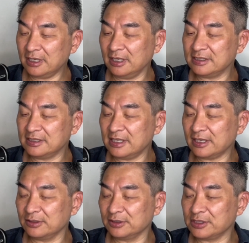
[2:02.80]
a
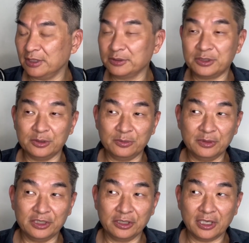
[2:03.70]
second or so to
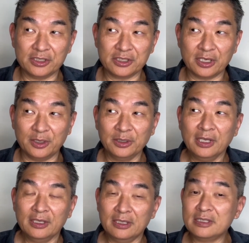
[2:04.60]
recharge, so
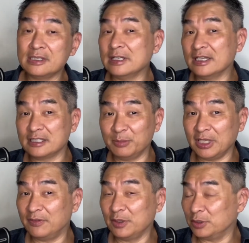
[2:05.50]
this is not something
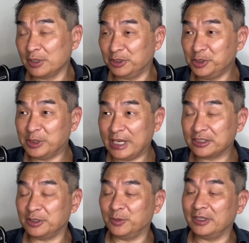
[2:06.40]
if you're going to shoot
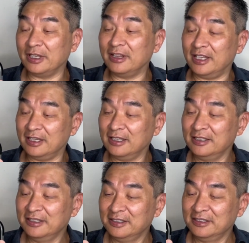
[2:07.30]
action with, I think.
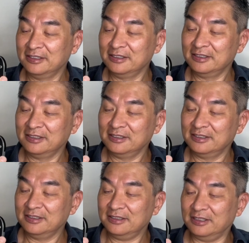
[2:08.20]

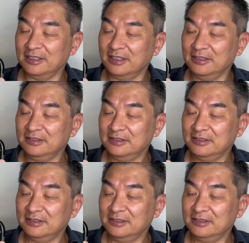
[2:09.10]
There you go.